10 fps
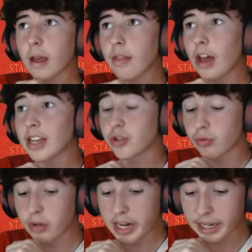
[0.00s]
That is
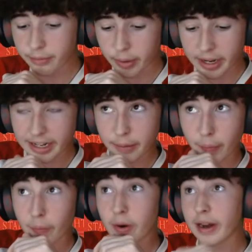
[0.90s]
really, really,
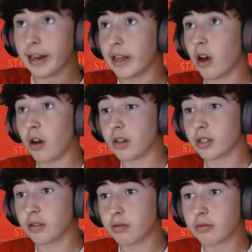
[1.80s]
really hard
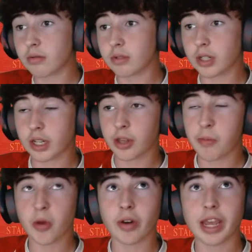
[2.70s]
to
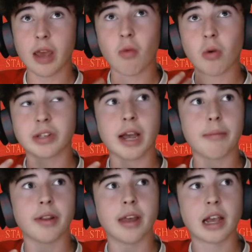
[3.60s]
communicate what was
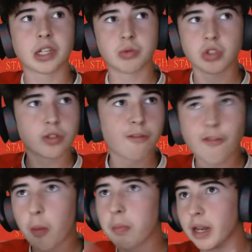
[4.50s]
happening there, because it was just
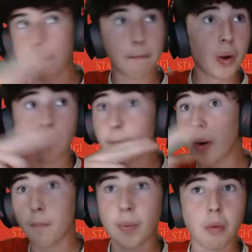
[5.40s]
fumbling, boom,
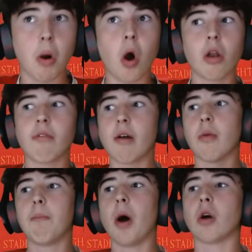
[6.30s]
boom, boom, all around the
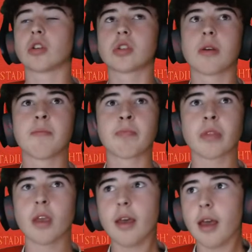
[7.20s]
box,
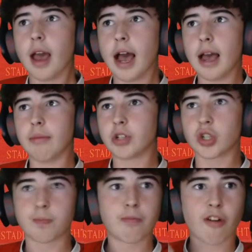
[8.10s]

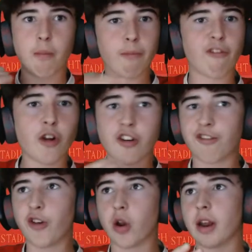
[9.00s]
just from foot to
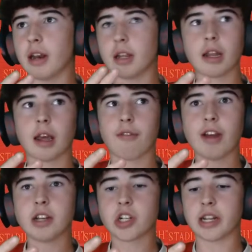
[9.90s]
foot, and
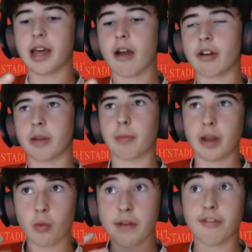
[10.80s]
eventually the Harrogate
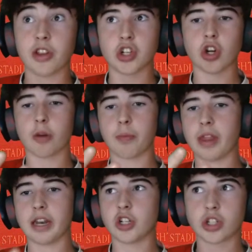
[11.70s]
player went for the shot, but
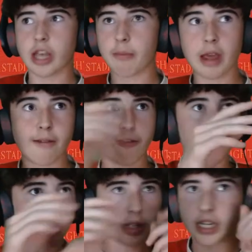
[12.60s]
then it just kept getting
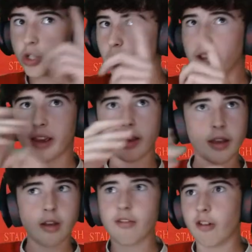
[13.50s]
fumbled each way
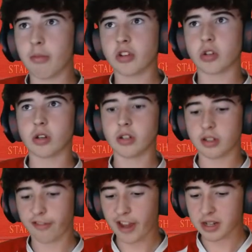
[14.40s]
from the Sunderland
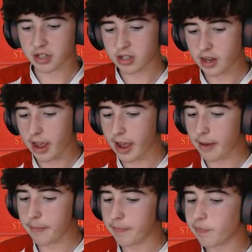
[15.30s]
defence,
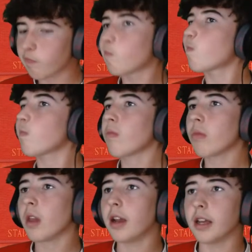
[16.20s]
and
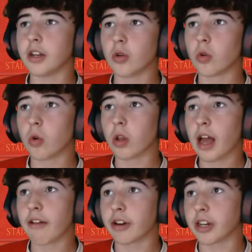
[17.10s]
no goal
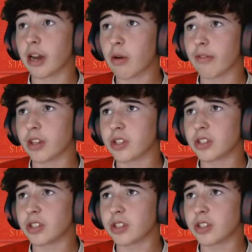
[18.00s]
Harrogate. However,